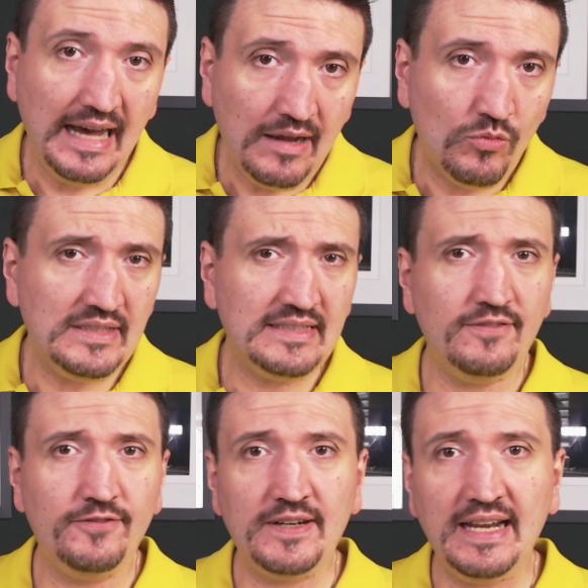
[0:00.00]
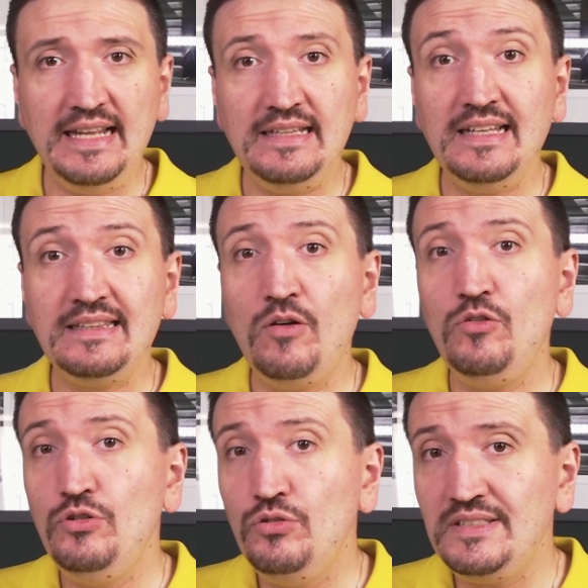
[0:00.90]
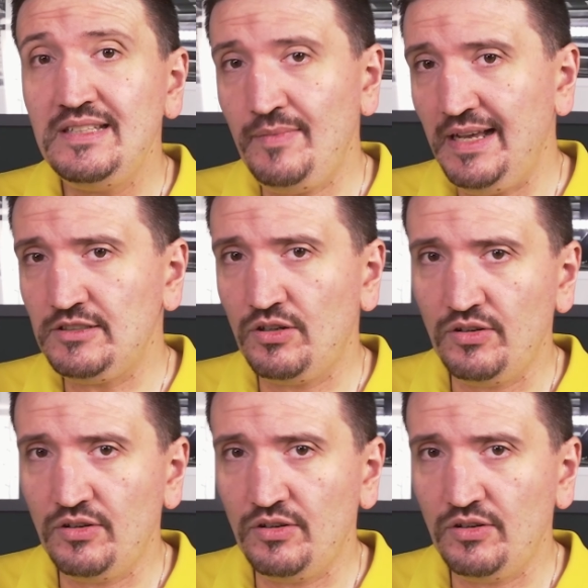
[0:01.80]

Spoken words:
I was afraid that I will lose the micro